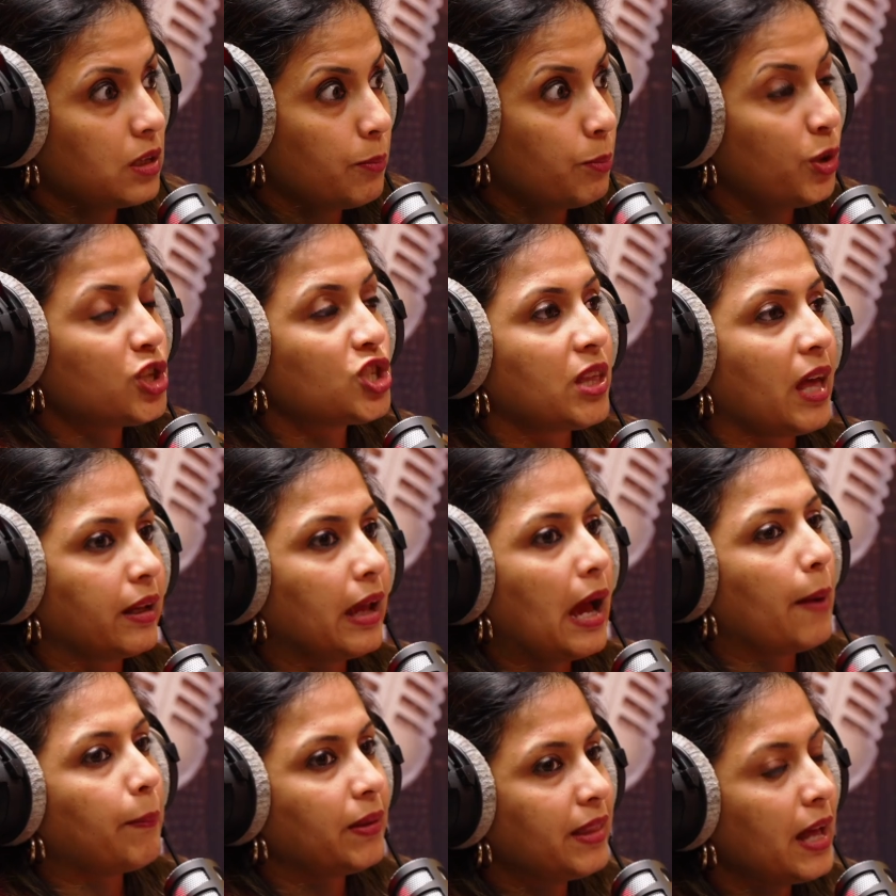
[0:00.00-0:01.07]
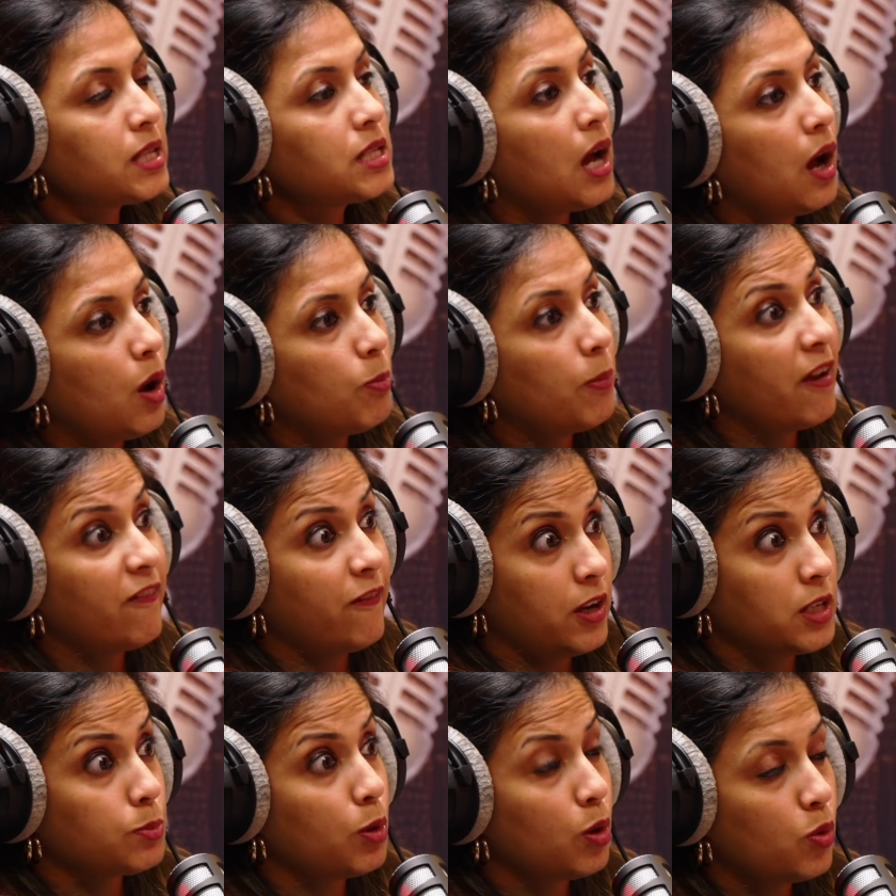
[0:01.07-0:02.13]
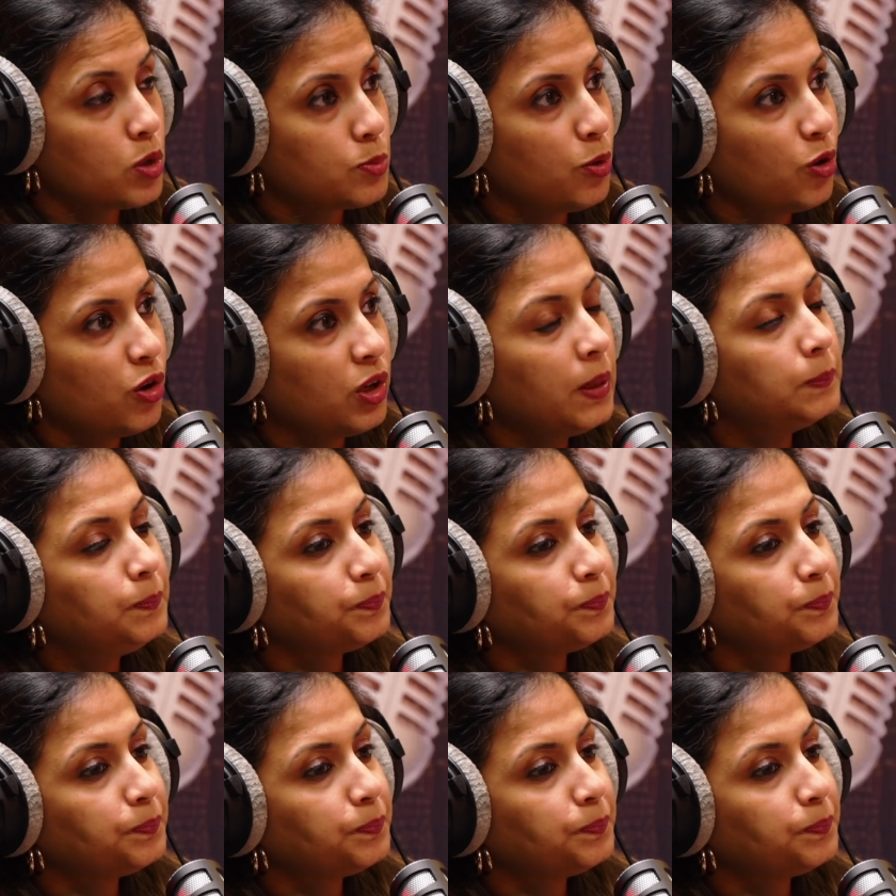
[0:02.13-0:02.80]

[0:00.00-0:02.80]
bridge that gap? And that's how my first book was born.